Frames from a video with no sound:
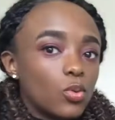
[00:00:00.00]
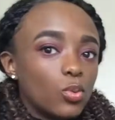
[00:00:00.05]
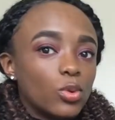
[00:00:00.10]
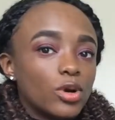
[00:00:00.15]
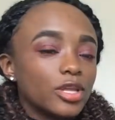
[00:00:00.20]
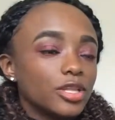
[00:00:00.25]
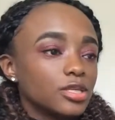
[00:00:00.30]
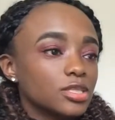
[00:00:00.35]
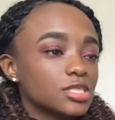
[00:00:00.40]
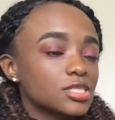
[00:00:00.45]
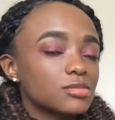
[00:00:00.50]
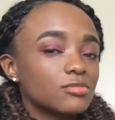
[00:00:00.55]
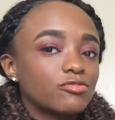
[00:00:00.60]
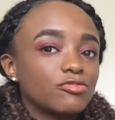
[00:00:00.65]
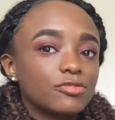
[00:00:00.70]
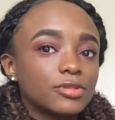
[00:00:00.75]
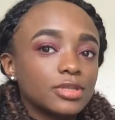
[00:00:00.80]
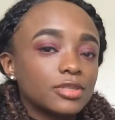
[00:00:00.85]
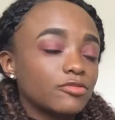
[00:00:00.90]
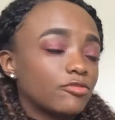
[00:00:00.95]
What are some
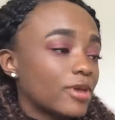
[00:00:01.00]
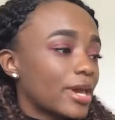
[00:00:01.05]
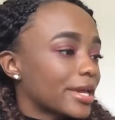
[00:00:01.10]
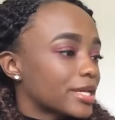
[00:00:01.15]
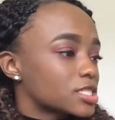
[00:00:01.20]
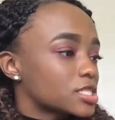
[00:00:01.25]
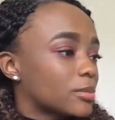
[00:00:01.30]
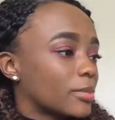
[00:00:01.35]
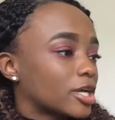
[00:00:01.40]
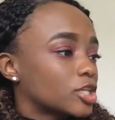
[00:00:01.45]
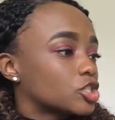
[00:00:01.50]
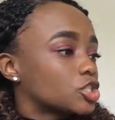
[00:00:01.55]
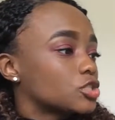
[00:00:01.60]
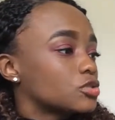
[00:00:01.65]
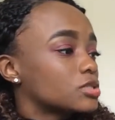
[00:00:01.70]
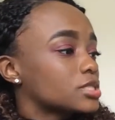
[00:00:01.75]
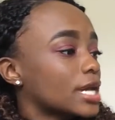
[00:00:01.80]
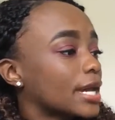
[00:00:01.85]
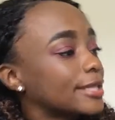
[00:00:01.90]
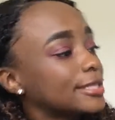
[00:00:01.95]
fun facts about
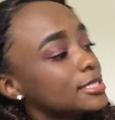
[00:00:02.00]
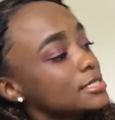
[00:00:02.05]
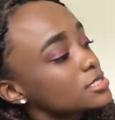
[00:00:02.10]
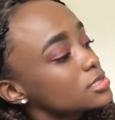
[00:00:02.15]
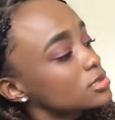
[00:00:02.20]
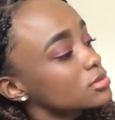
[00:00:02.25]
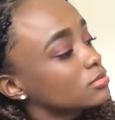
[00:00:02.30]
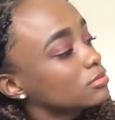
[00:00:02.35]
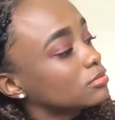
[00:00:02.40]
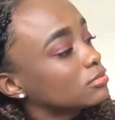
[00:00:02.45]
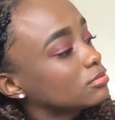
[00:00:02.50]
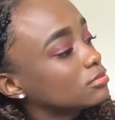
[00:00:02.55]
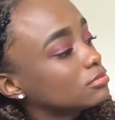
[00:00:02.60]
you, Titus?